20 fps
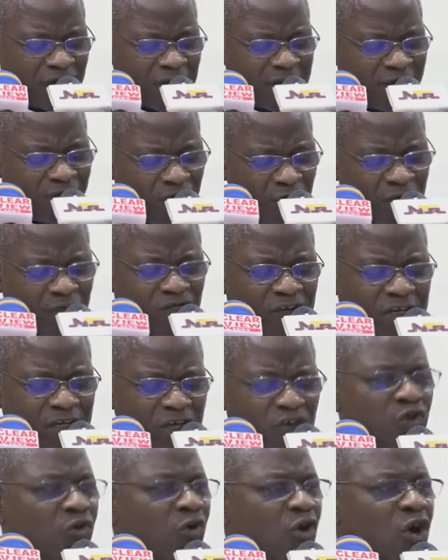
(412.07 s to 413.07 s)
evolving
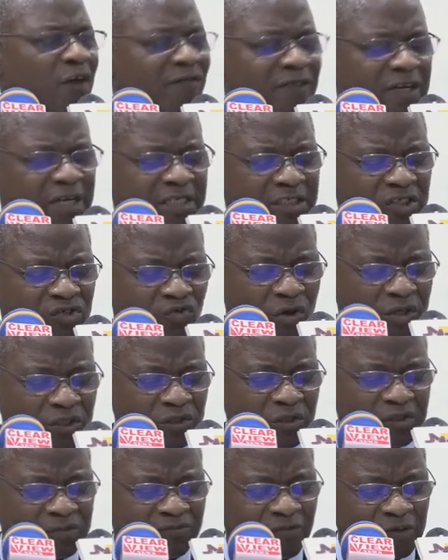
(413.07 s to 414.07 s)
new governance
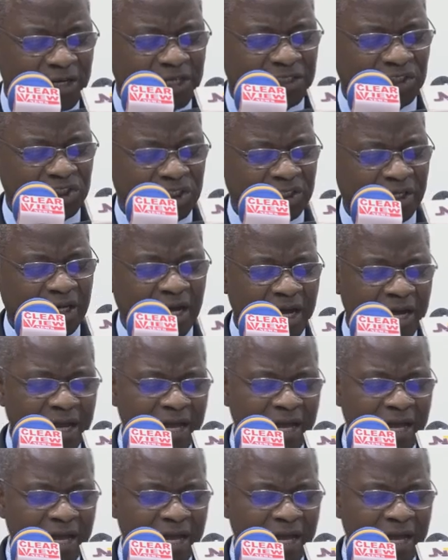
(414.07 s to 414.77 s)
structures for Nigeria,